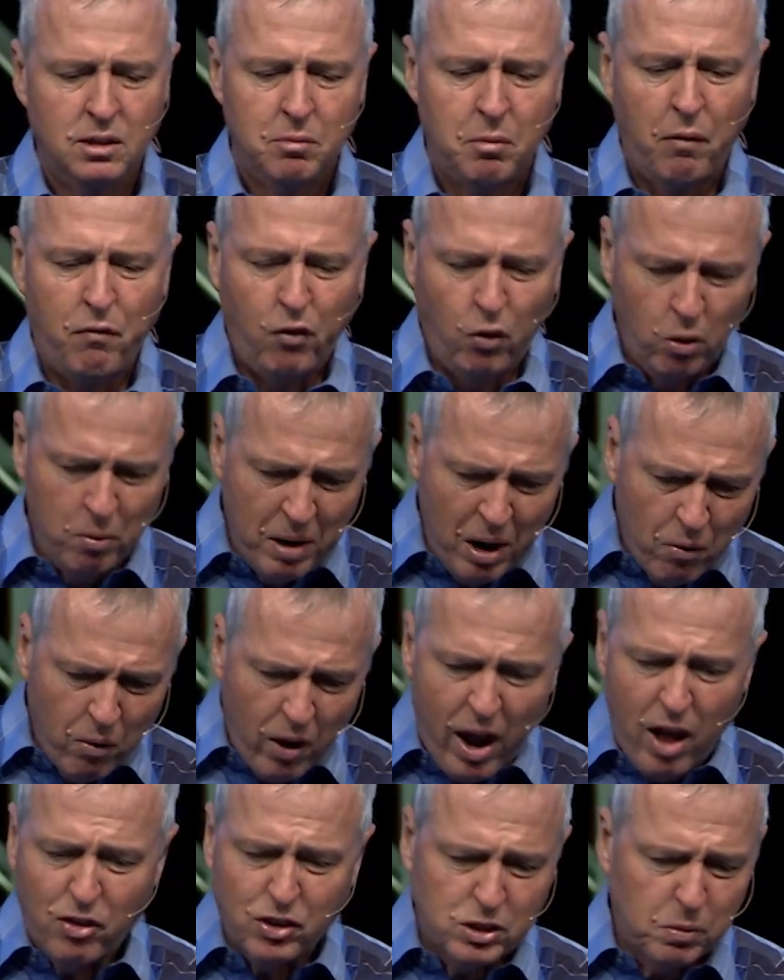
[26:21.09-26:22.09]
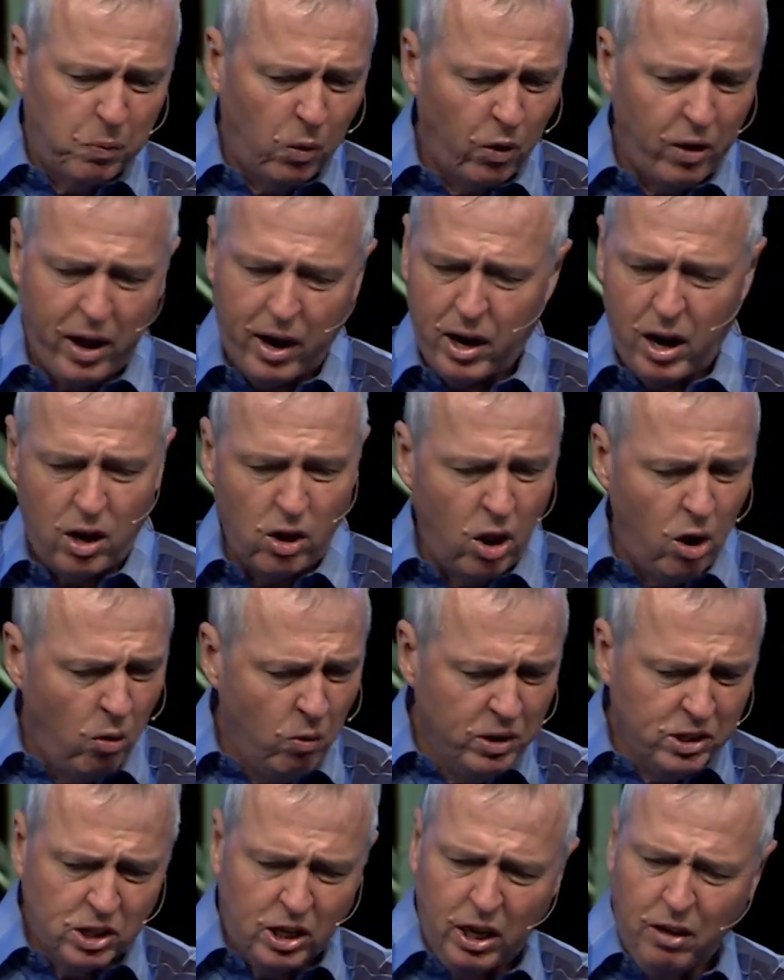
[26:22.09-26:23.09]
Before my wrath is poured out, I'll
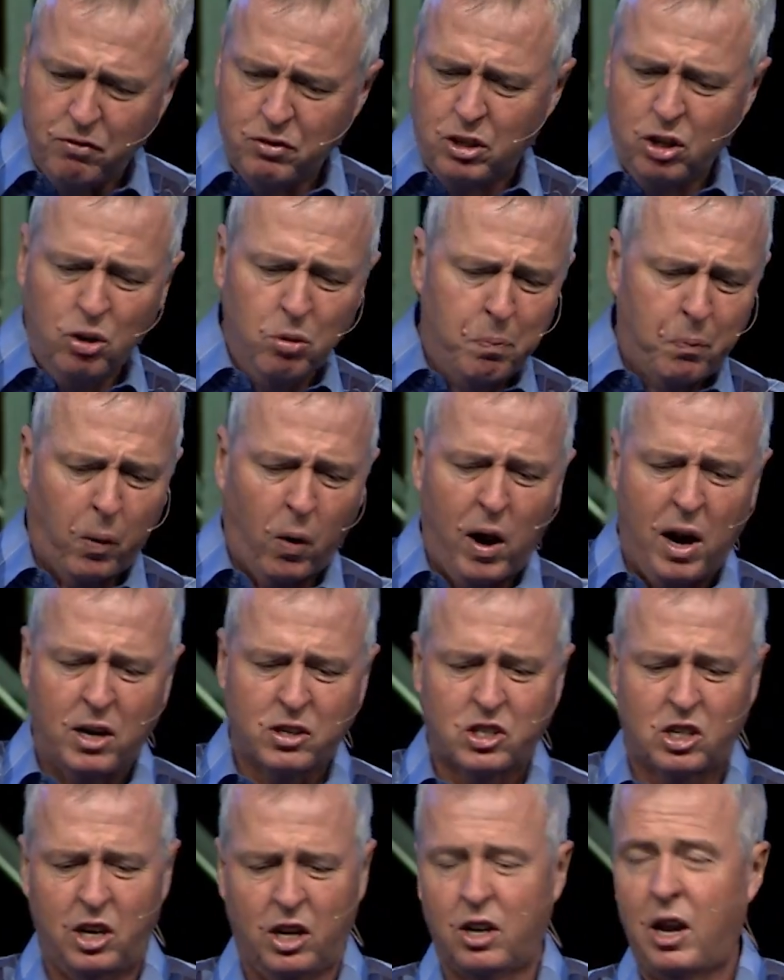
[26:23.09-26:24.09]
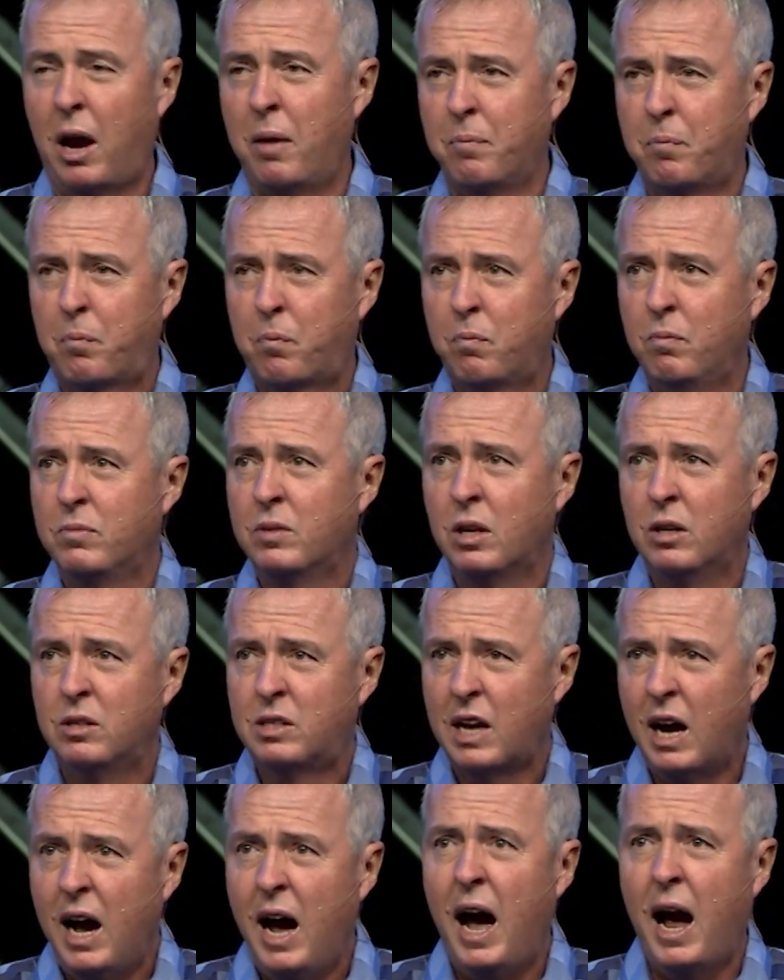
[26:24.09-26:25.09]
always give due process, uh,
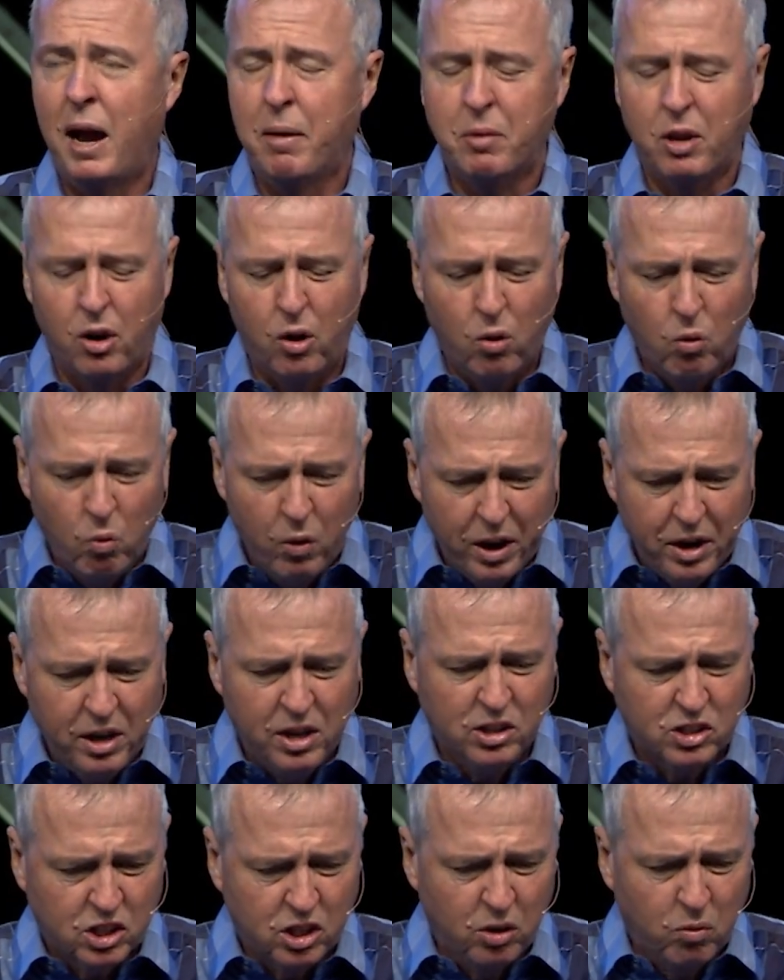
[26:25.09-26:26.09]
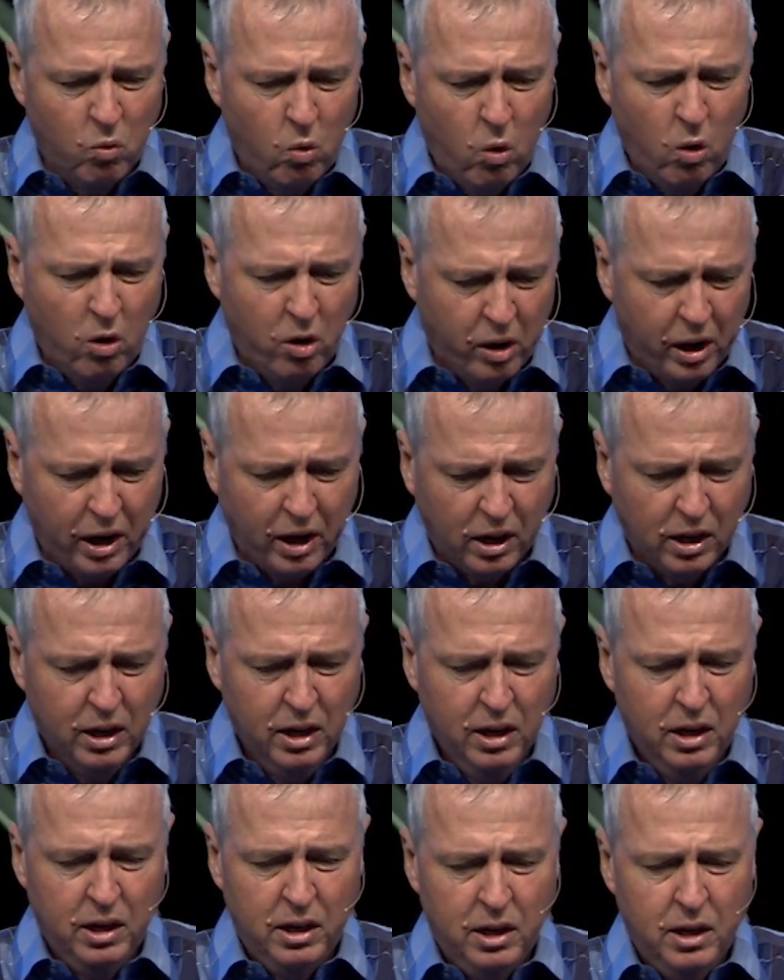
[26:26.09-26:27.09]
time, you know, witness and warning
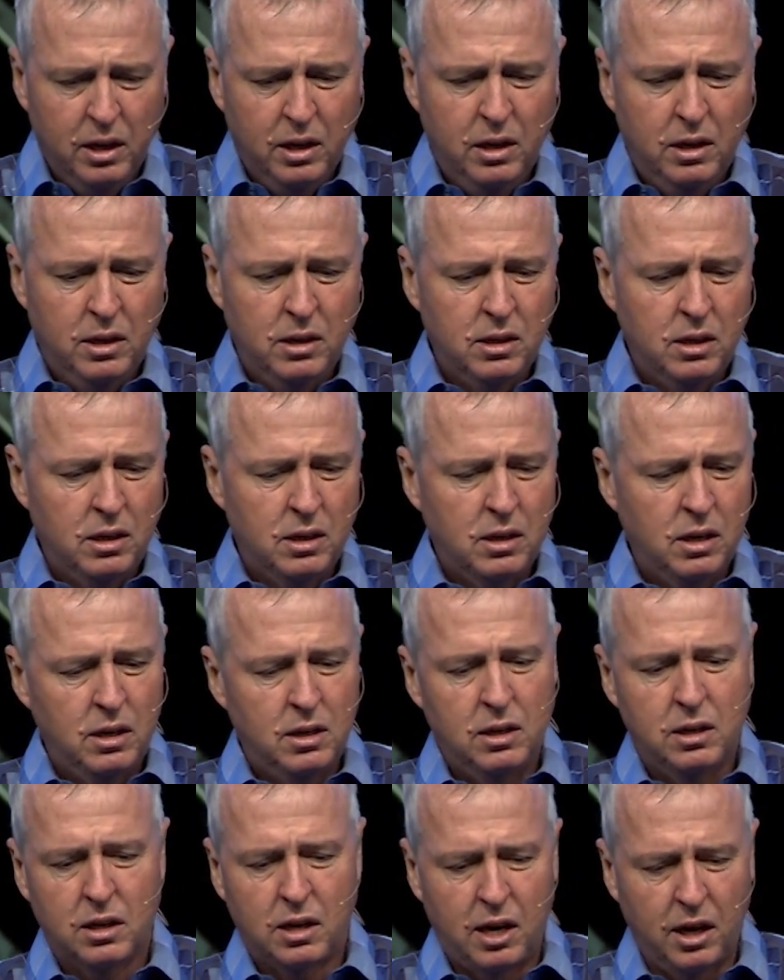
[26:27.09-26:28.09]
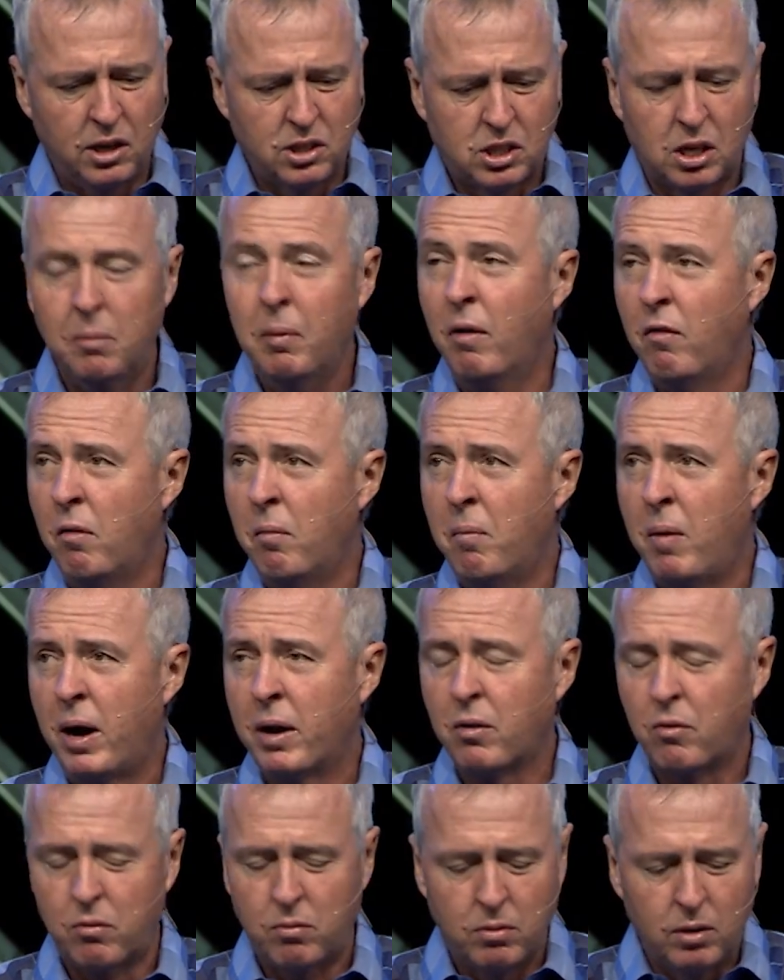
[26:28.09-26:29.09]
uh, in case some of them
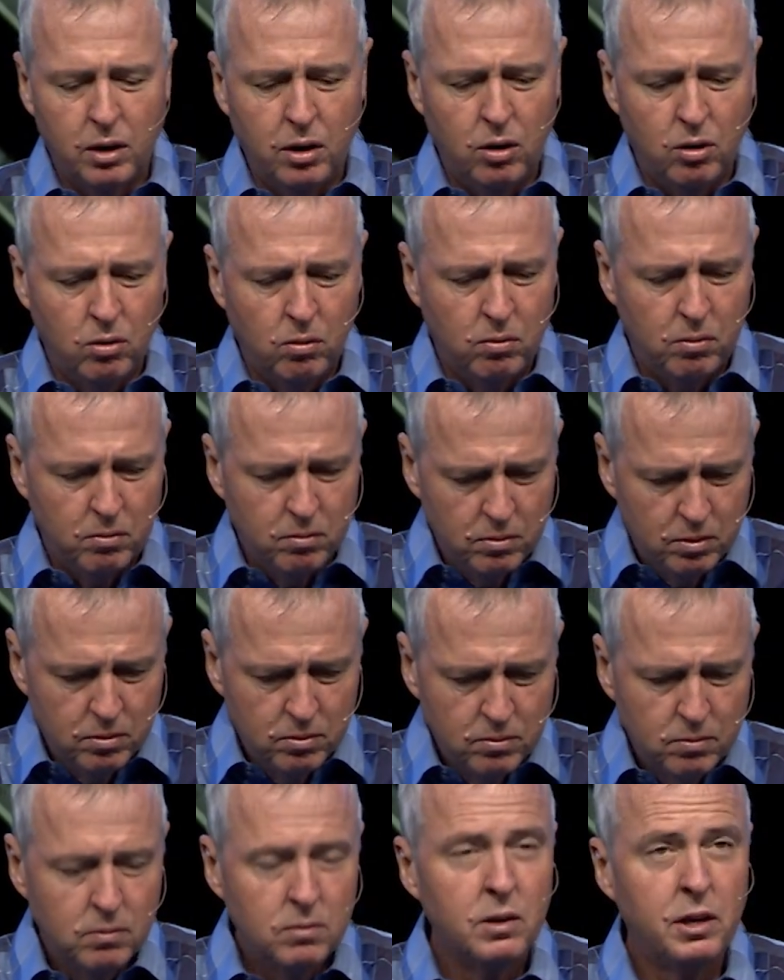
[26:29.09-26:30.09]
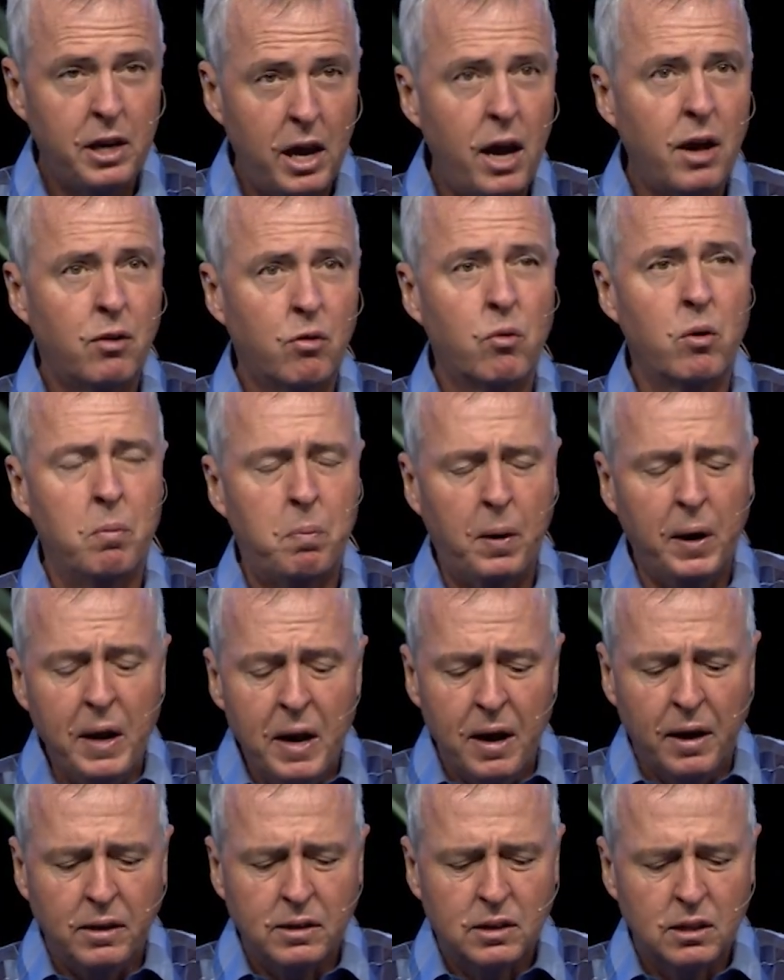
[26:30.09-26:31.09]
might, you know, yet
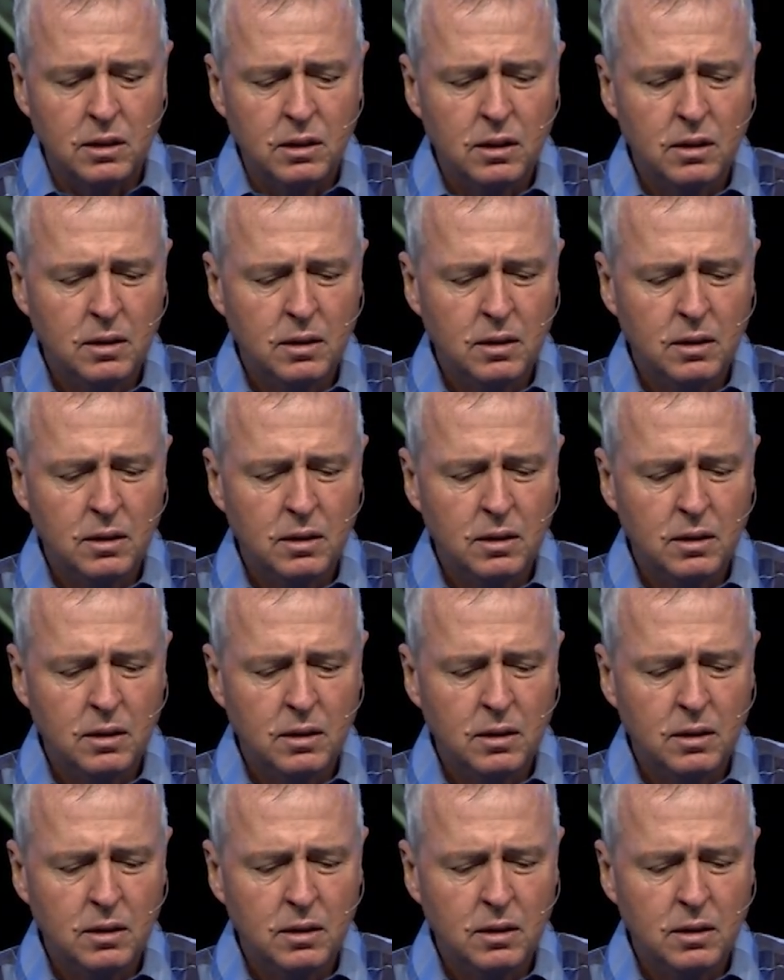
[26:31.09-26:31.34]
repent.